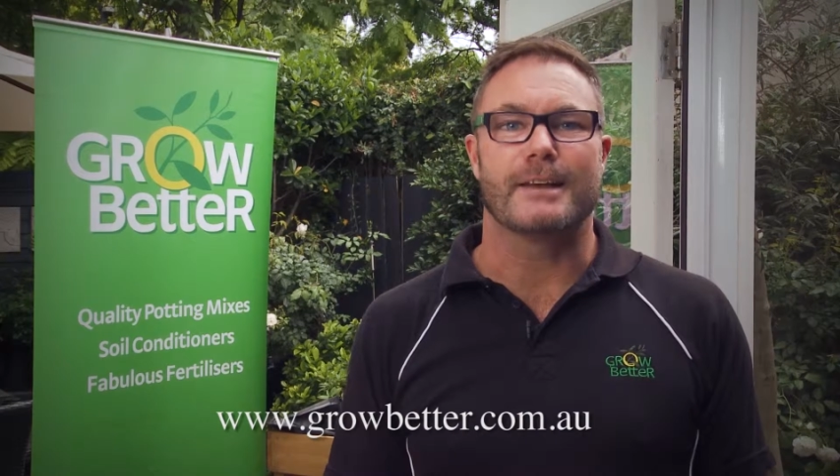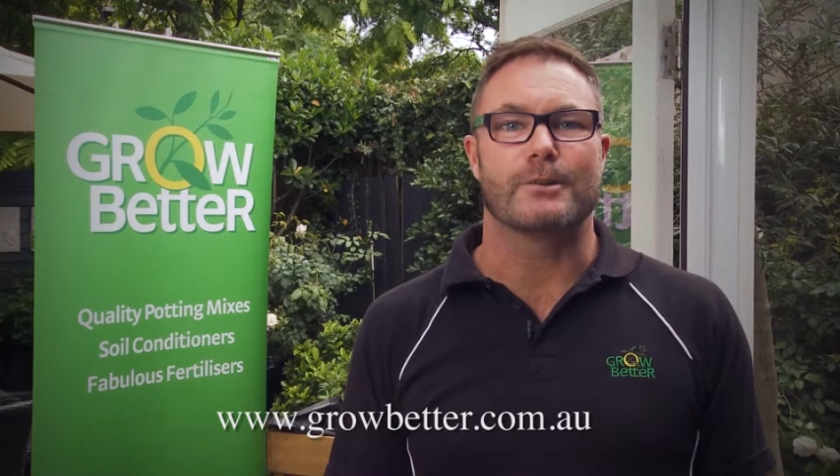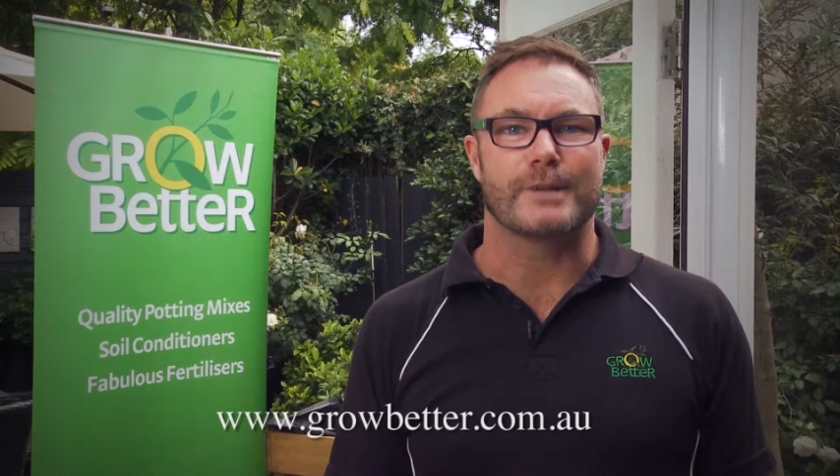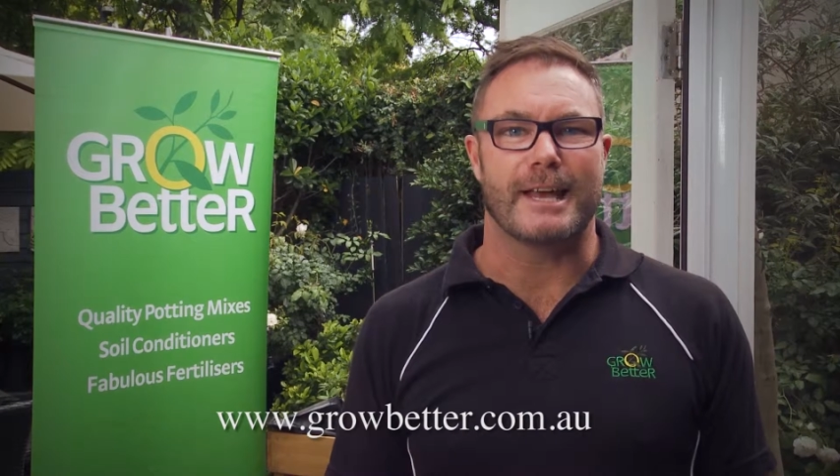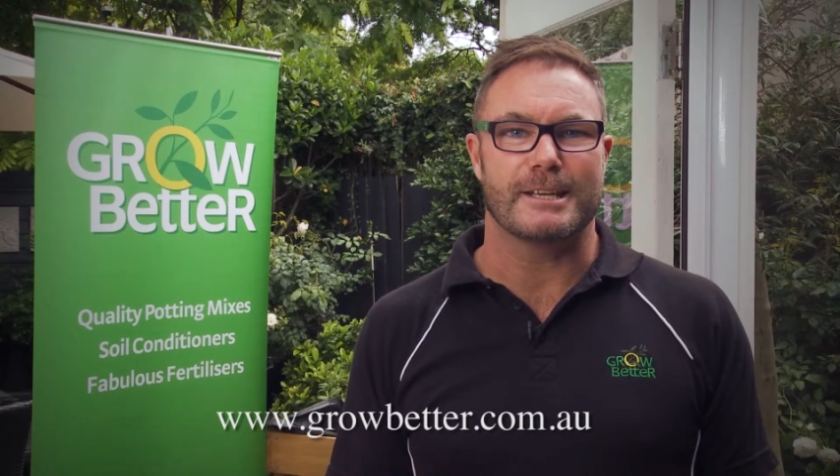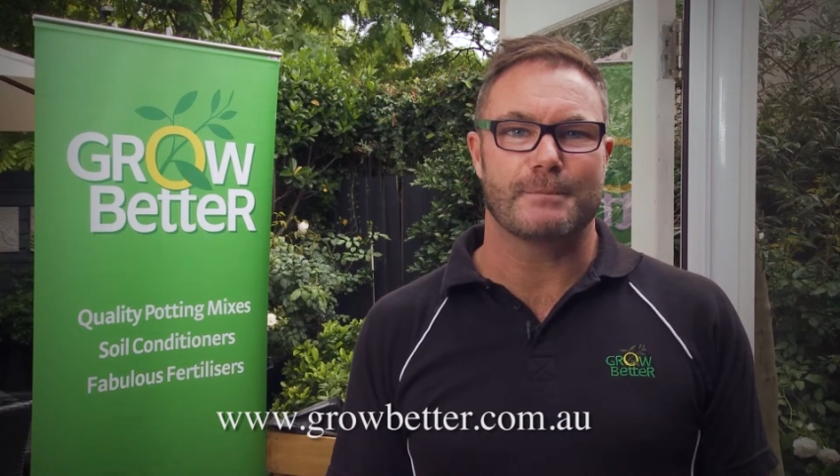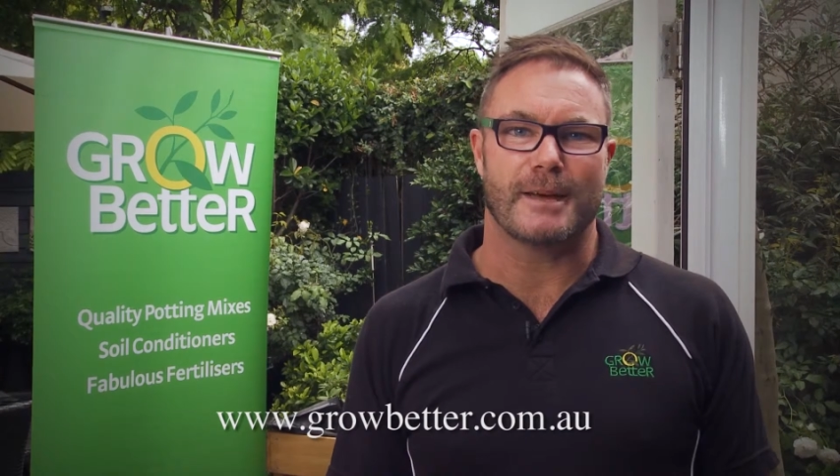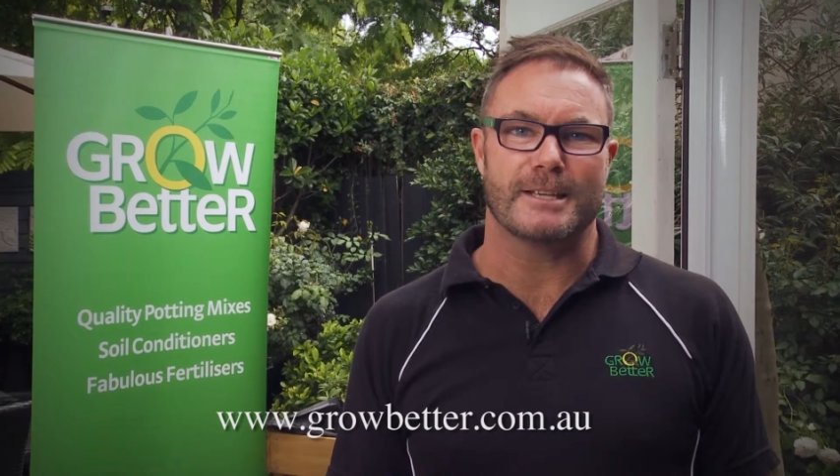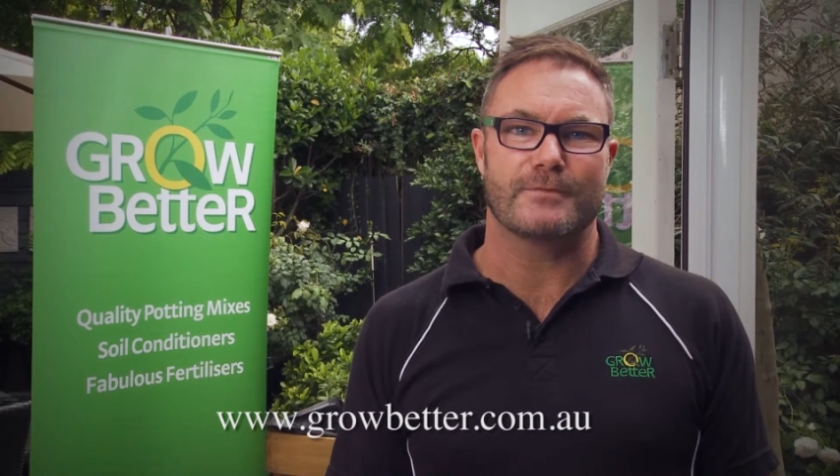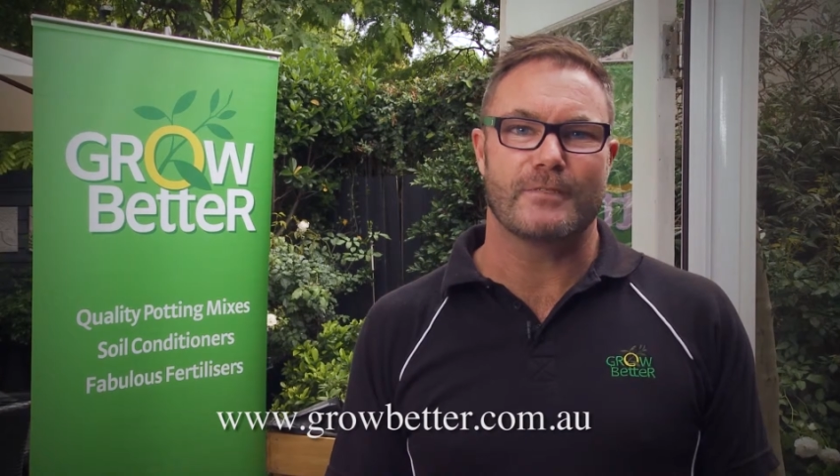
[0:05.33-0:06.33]
and
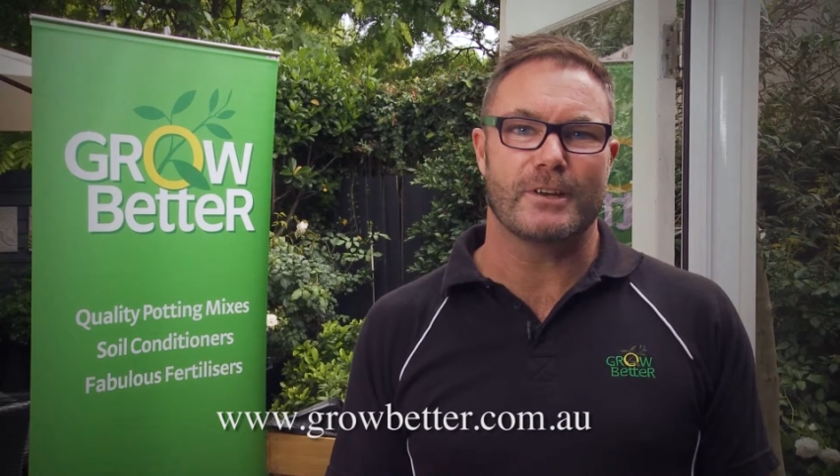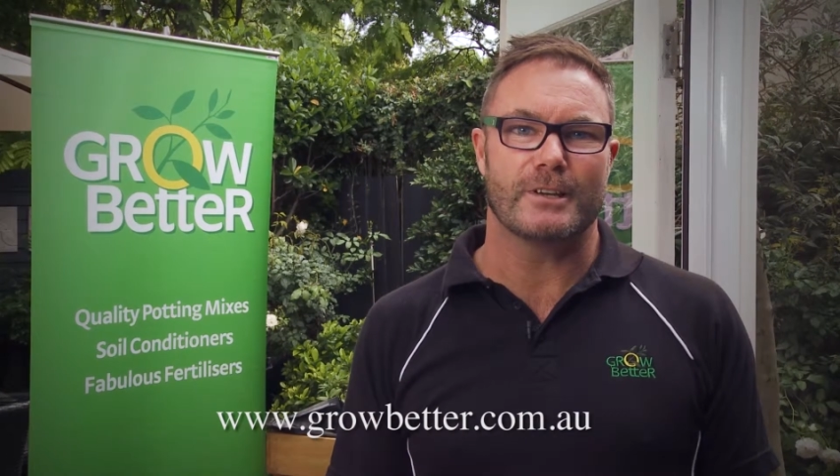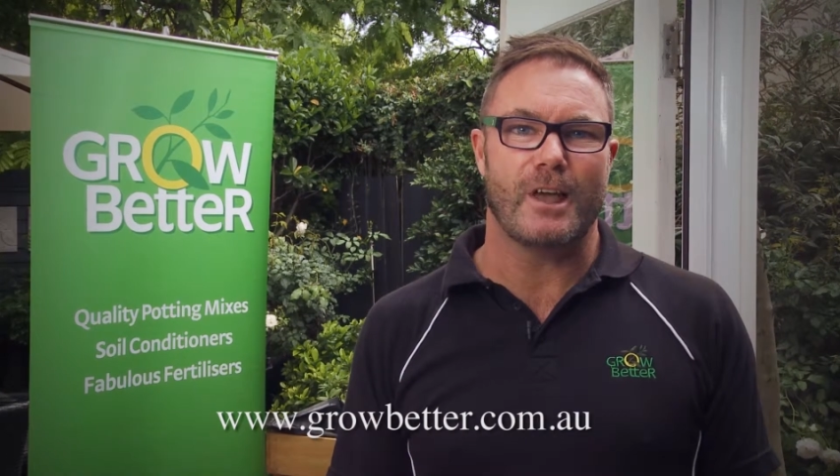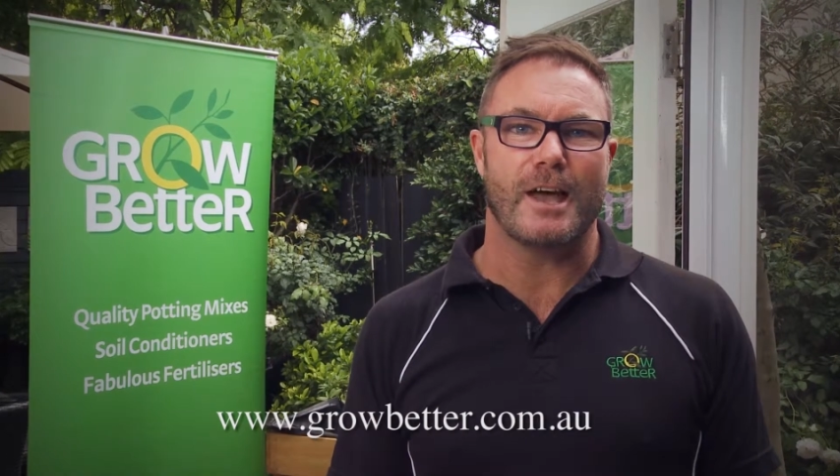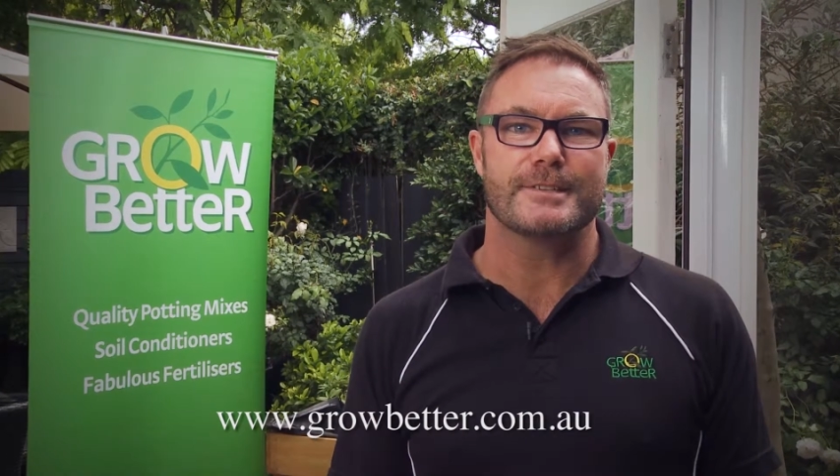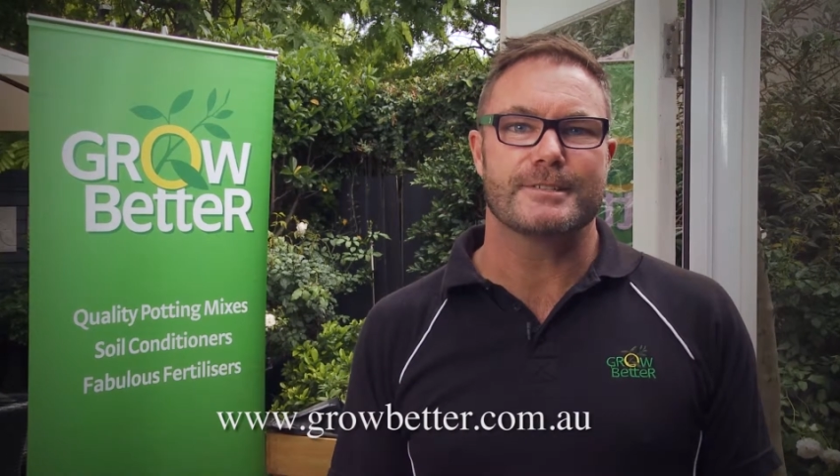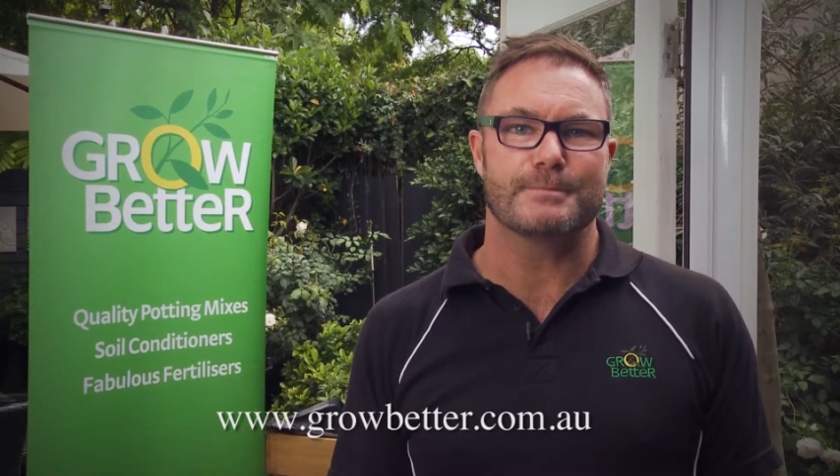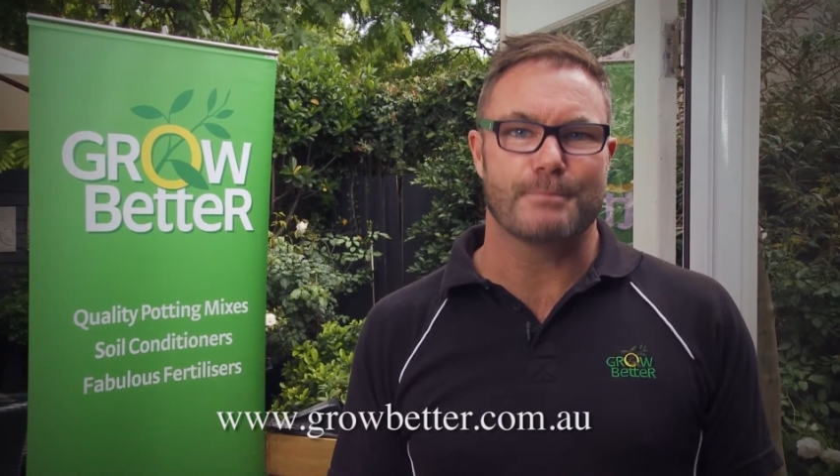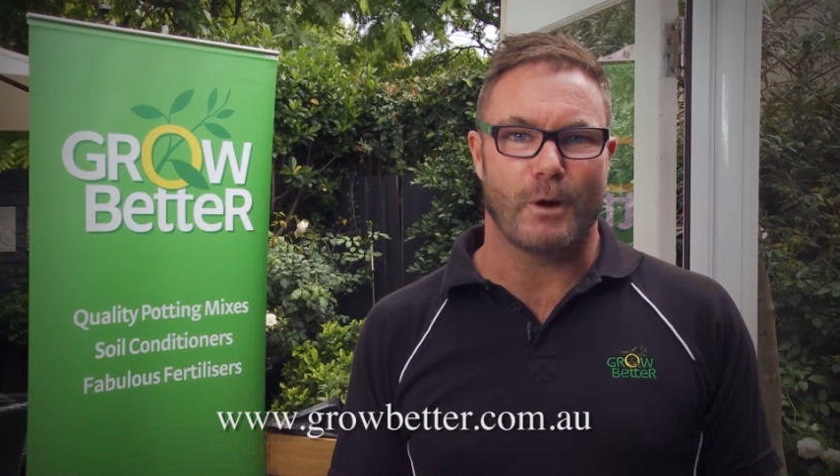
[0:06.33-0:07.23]
organic-based fertilisers,